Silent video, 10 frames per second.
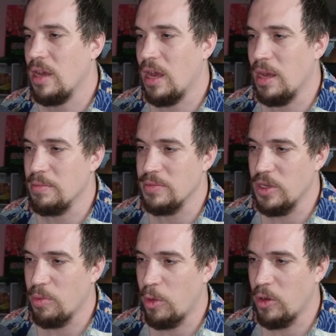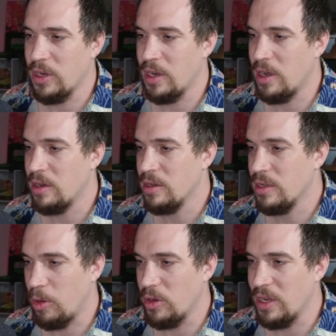you know, pawn here,
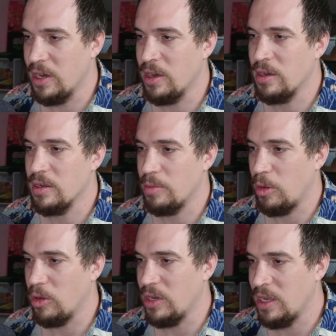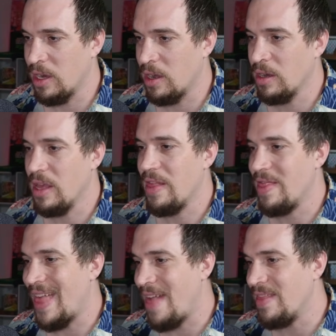pawn here, pawn here,
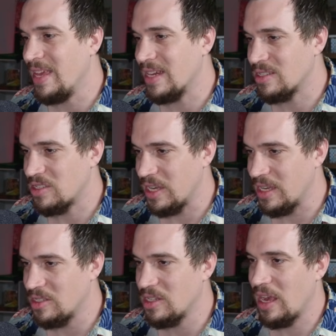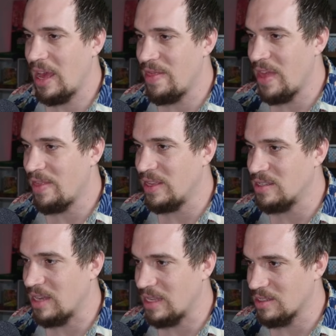then the exchange, and then
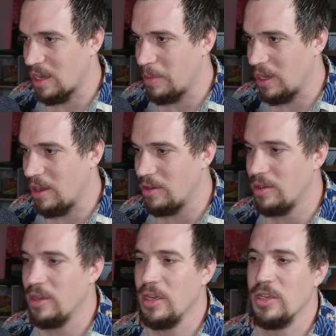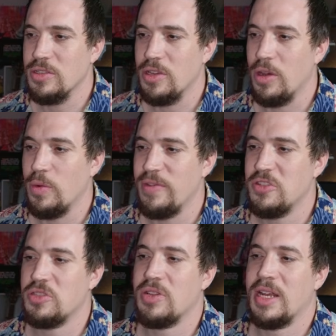these knights coming out. So we've
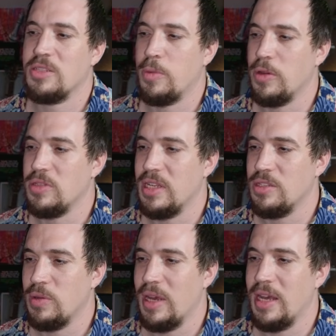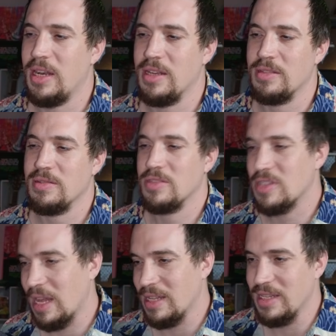just transposed into it in a
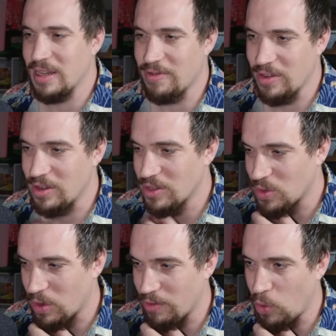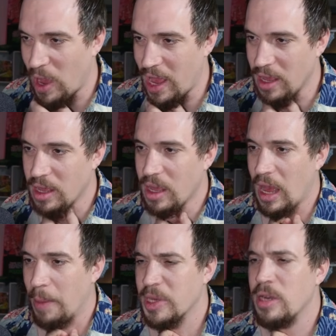slightly different sort of way.
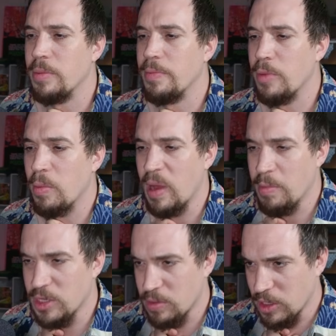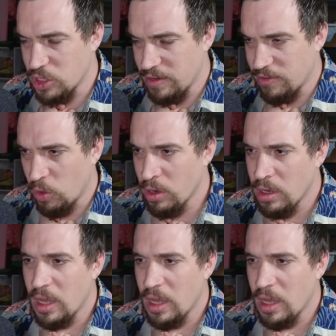I'm going to put my bishop on g4.